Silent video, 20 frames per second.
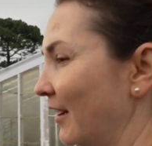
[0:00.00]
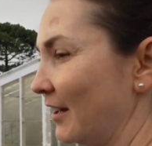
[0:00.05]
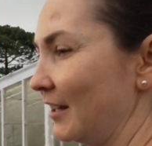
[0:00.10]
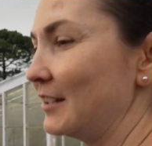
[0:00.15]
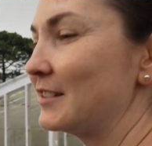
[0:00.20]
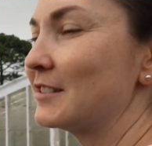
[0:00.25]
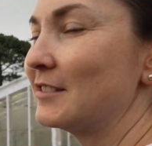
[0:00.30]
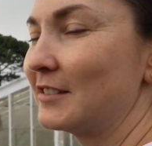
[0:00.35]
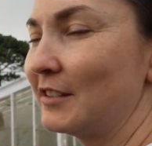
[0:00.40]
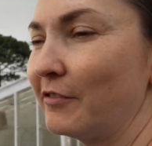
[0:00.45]

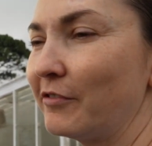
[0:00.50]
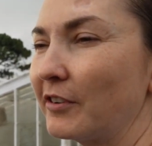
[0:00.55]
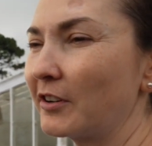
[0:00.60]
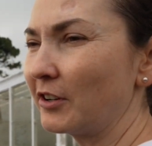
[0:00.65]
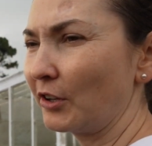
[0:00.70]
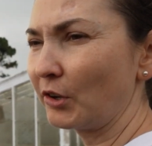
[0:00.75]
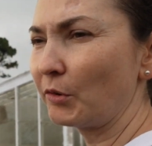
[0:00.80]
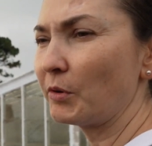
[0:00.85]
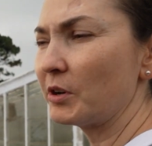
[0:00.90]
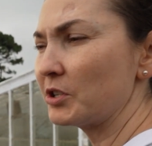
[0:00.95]
It's a
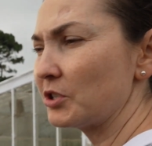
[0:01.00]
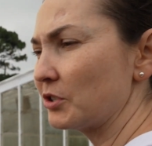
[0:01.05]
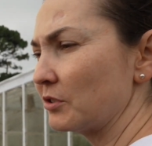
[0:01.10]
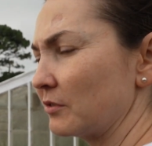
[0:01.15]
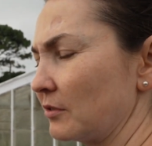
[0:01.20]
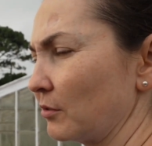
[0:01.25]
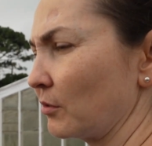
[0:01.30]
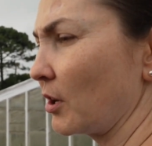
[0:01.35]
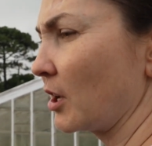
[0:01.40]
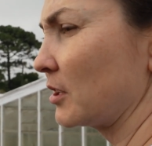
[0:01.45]
difficult question
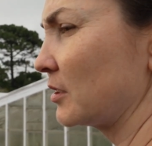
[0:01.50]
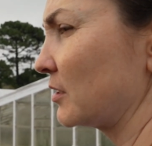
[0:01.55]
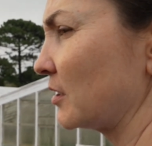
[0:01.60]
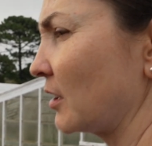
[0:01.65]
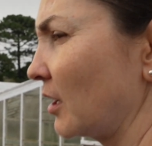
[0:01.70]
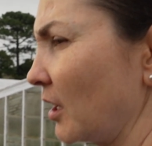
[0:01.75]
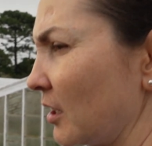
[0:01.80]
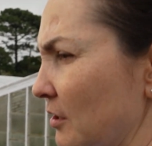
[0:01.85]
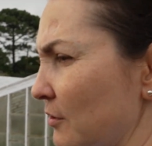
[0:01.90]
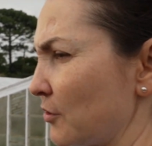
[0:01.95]
to answer,
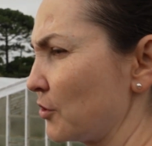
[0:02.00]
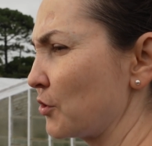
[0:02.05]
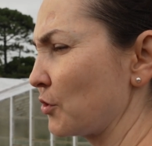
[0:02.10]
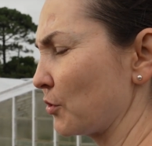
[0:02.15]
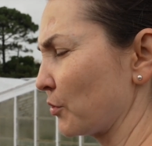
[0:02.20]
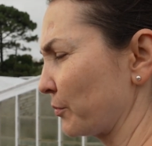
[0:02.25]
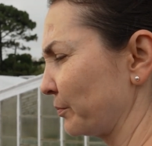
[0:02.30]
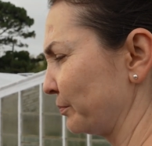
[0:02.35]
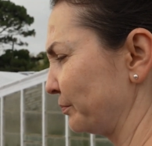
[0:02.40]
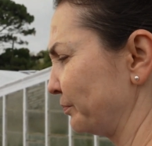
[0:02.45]
it's true.